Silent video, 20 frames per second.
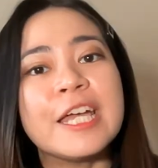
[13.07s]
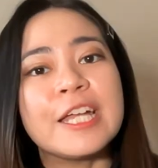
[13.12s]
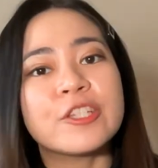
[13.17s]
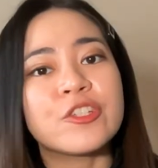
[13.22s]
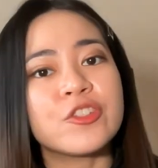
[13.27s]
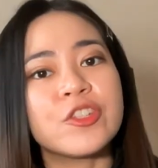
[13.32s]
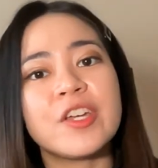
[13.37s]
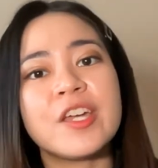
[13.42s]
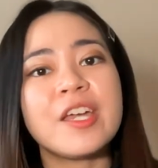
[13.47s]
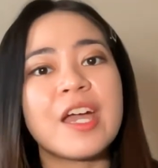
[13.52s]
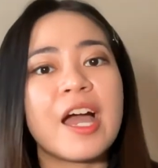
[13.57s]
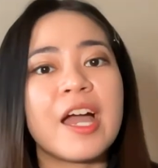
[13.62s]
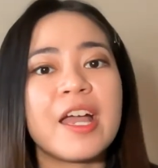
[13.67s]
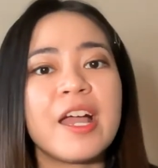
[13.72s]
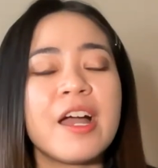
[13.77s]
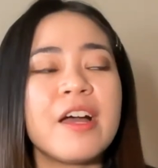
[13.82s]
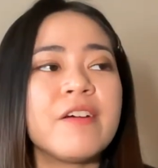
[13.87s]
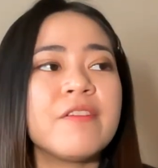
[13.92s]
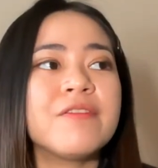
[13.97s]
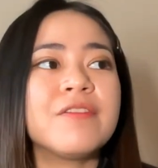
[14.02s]
Today, I
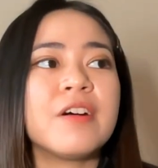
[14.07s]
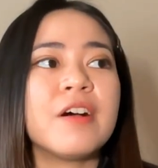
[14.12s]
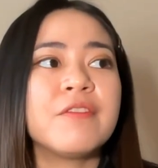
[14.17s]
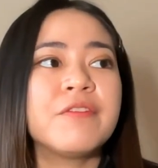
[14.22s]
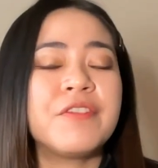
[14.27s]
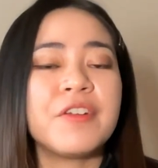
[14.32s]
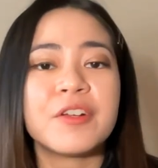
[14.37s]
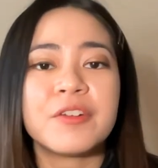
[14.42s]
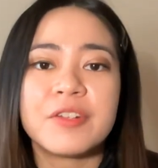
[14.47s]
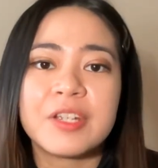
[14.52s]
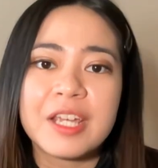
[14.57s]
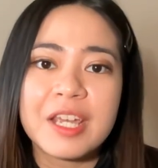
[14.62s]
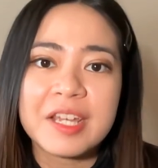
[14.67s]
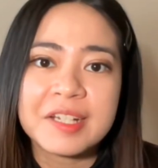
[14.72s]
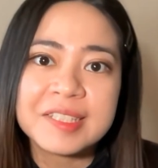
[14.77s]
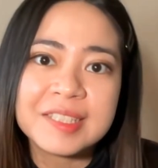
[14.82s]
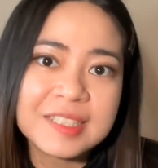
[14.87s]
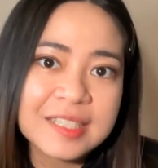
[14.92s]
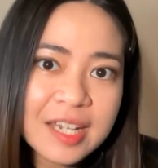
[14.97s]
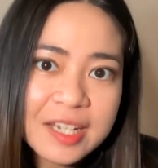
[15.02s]
have a very
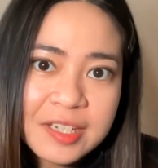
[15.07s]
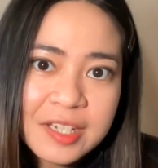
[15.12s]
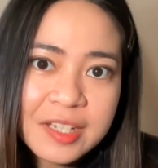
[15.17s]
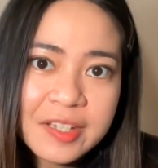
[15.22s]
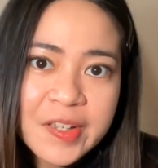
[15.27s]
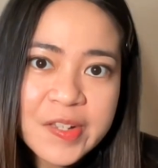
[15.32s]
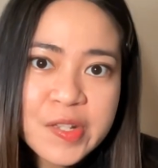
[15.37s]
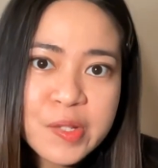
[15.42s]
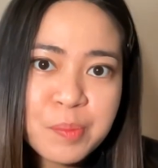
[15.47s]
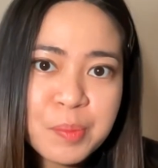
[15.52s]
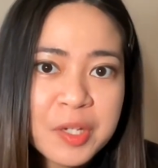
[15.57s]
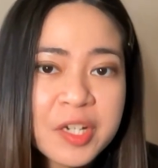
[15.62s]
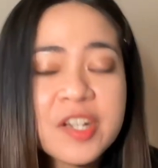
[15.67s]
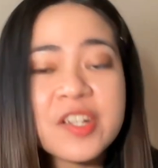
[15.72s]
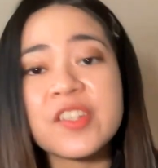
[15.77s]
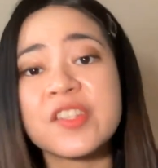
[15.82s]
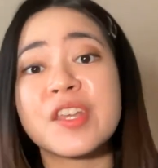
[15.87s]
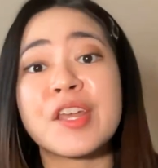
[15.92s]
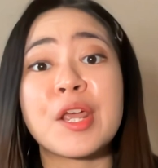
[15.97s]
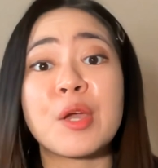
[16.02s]
exciting
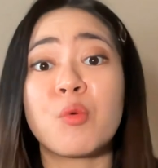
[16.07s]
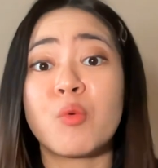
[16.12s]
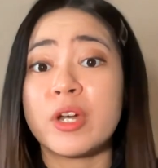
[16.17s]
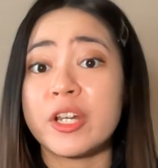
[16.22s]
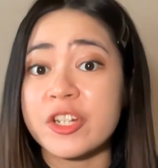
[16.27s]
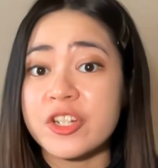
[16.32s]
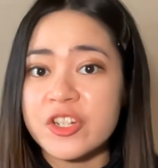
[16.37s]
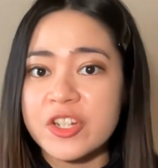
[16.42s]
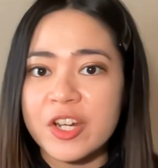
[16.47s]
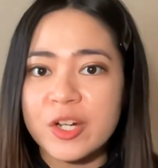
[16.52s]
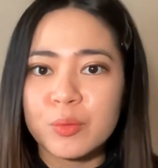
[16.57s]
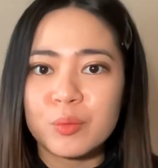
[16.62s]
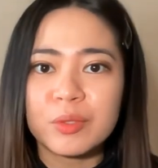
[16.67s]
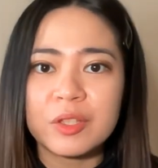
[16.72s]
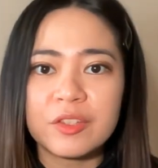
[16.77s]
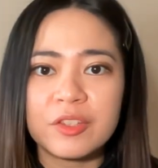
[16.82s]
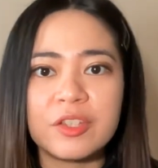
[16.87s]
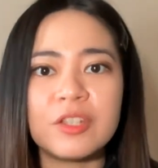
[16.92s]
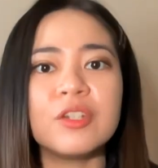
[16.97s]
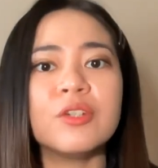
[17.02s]
experience that I want to share
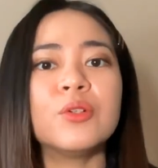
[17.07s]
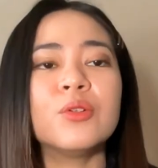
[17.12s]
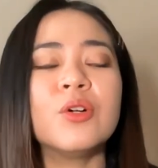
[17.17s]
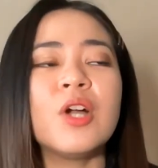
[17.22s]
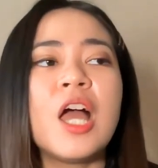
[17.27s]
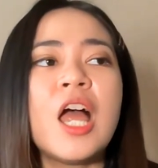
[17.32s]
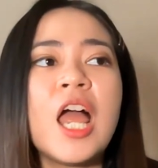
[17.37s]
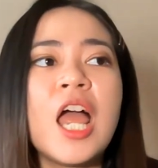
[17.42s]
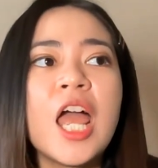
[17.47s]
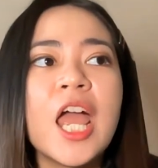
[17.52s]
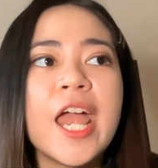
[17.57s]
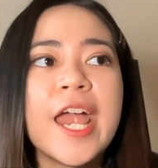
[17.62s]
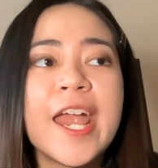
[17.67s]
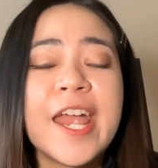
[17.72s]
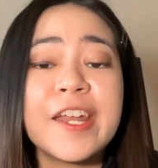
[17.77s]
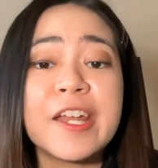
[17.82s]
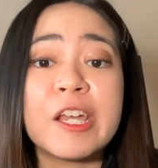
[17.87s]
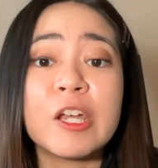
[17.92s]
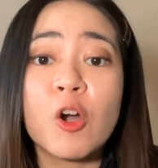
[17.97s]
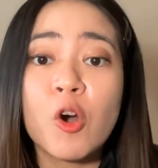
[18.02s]
with you,
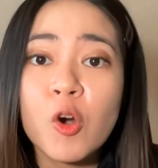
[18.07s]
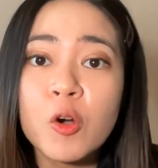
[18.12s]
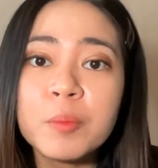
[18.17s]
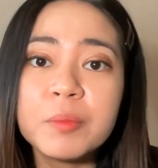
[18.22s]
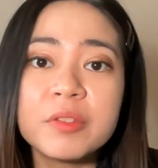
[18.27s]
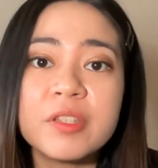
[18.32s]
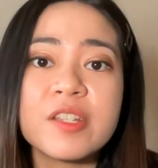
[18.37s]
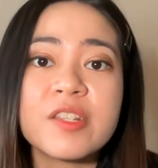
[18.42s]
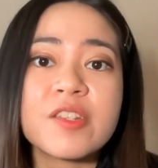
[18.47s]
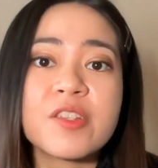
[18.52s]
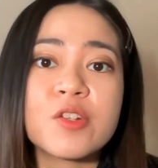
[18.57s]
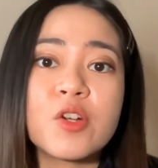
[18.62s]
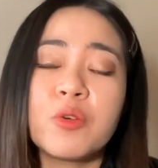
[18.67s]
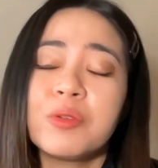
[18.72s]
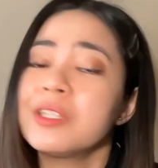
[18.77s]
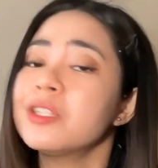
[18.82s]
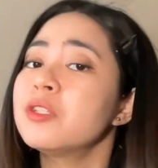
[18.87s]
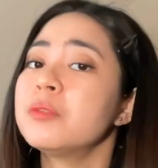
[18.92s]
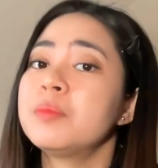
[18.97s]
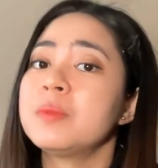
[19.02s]
and I hope this is
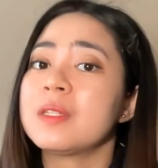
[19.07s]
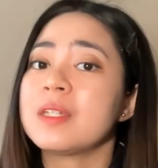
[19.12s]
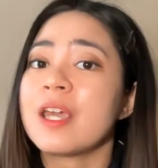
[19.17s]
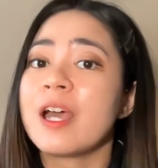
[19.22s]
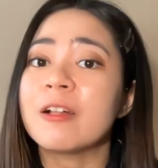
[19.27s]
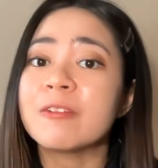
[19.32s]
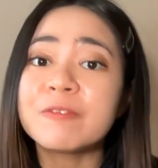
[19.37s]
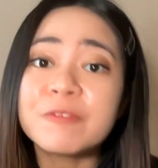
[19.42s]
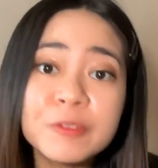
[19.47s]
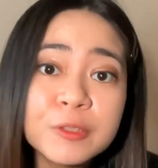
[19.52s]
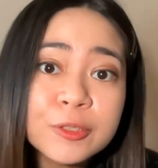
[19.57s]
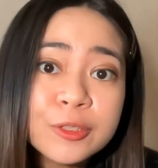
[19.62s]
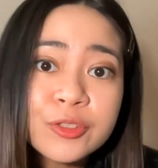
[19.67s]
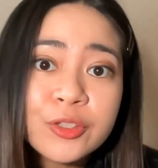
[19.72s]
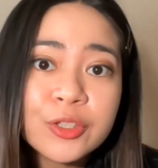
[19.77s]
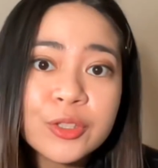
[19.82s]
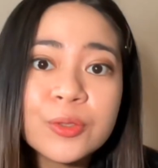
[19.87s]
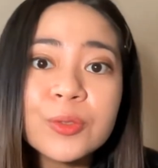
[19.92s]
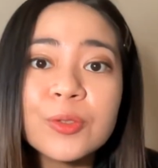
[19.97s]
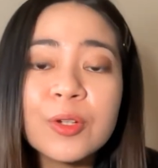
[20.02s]
going to be helpful
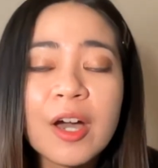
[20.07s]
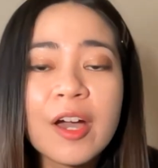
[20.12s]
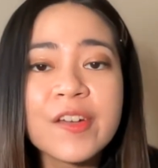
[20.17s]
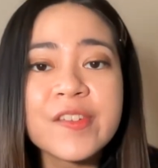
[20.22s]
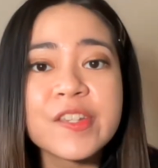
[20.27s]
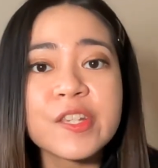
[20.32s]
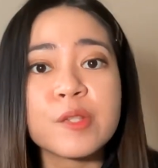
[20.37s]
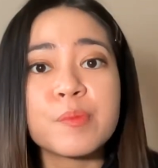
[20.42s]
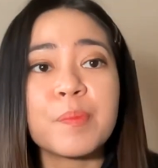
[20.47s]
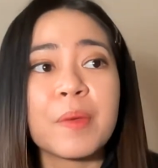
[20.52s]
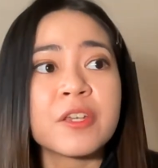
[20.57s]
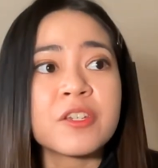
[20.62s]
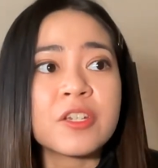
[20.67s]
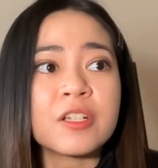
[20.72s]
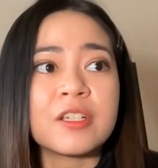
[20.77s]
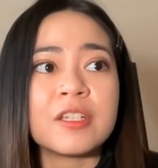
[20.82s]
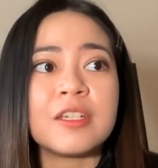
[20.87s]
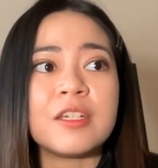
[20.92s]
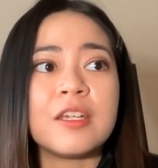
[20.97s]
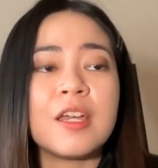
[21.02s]
to you guys,
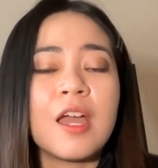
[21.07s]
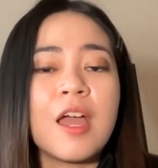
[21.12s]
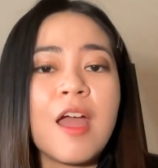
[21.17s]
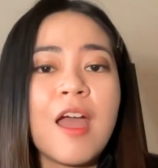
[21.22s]
especially